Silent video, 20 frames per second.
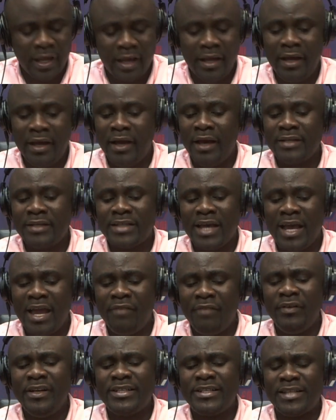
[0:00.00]
It's a
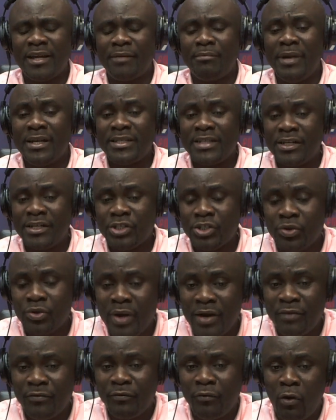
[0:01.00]
heavily segmented show,
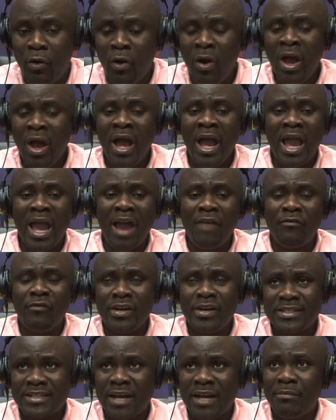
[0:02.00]
and for
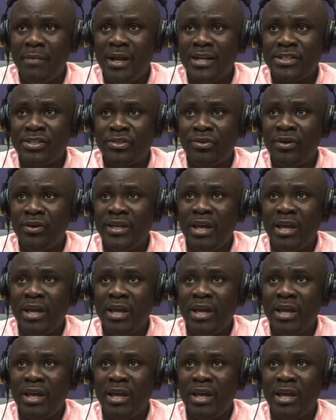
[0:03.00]
every segment,